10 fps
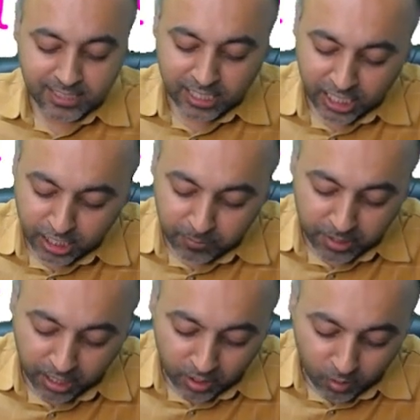cell
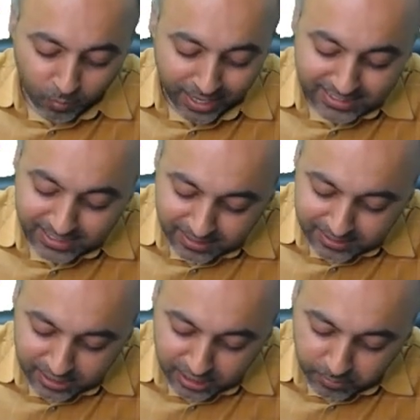anemia. Why
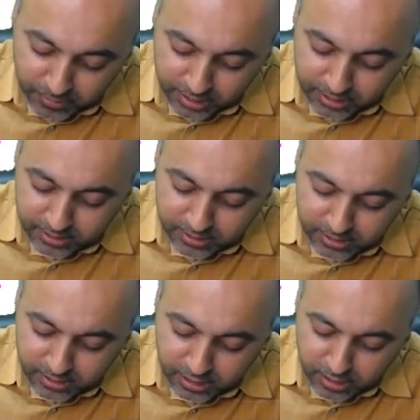sickle cell anemia? This
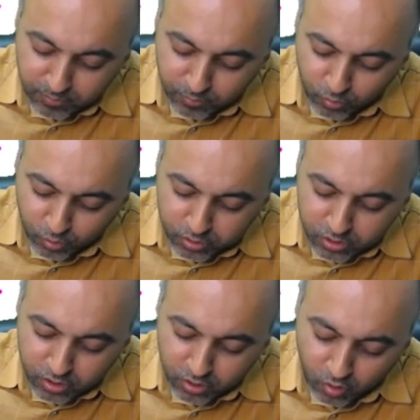is the
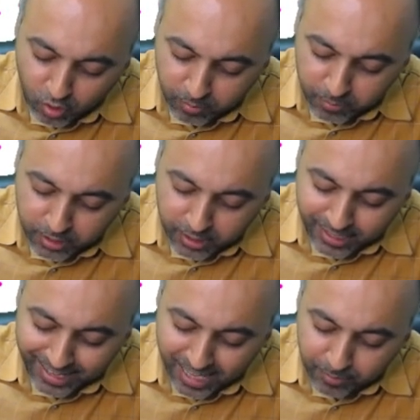most
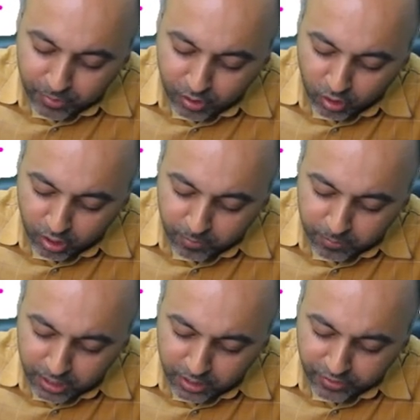common
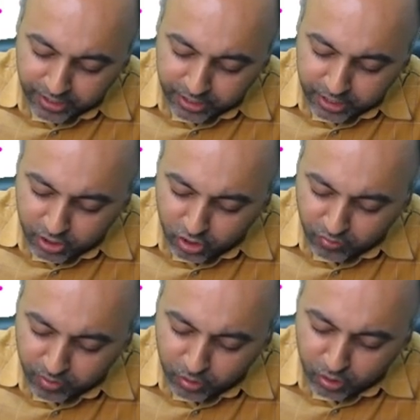abnormal variant
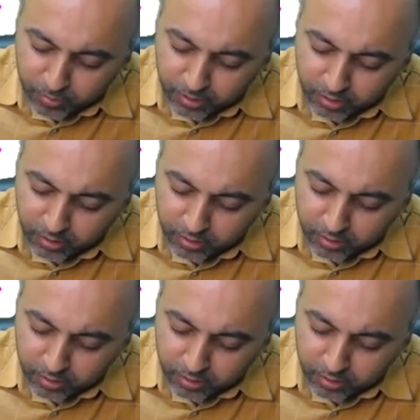of hemoglobin,